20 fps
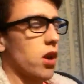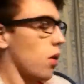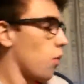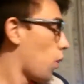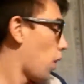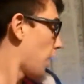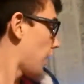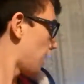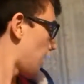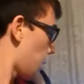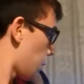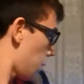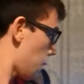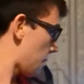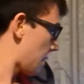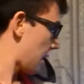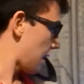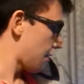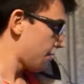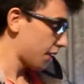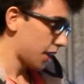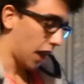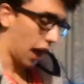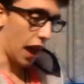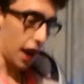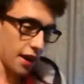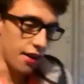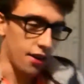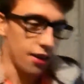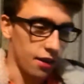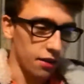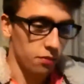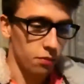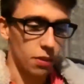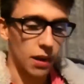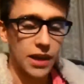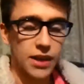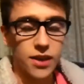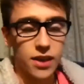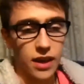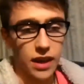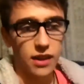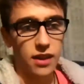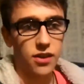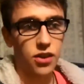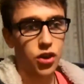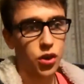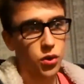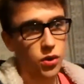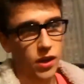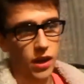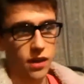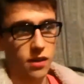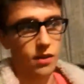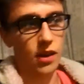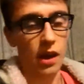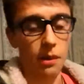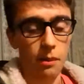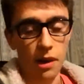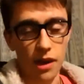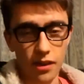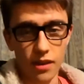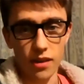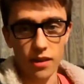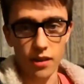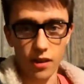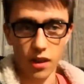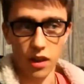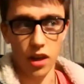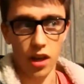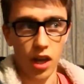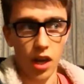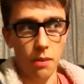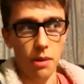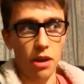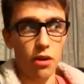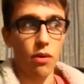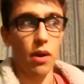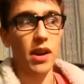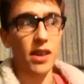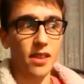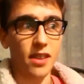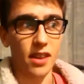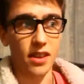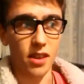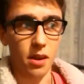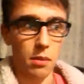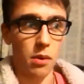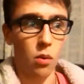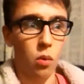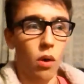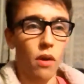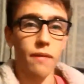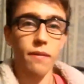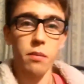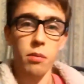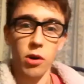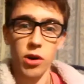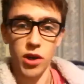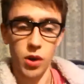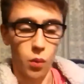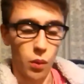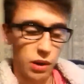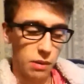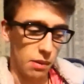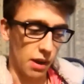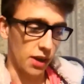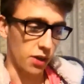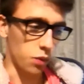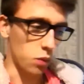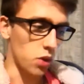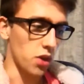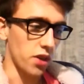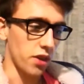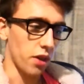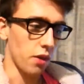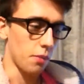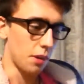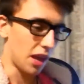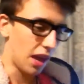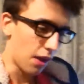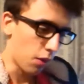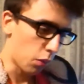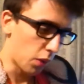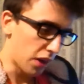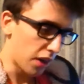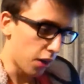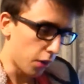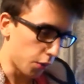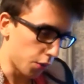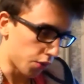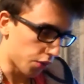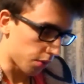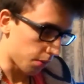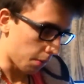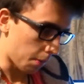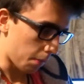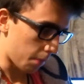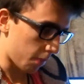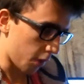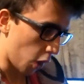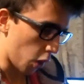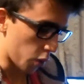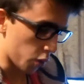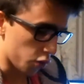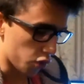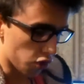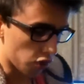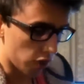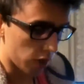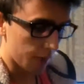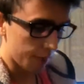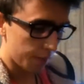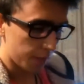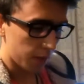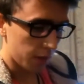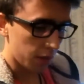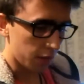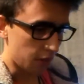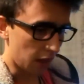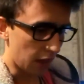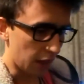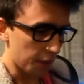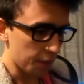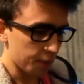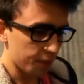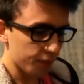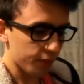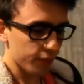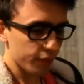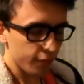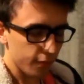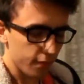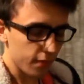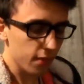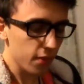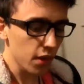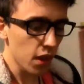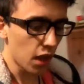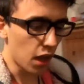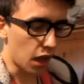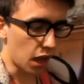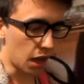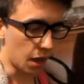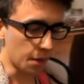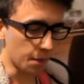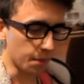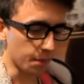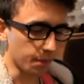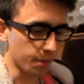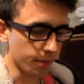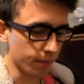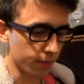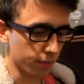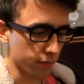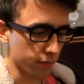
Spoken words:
while I will be having a, basically there's two sets of databases that are going to be created. There's going to be one for Project Wheatbase, which is going to be a Windows hosted thing, and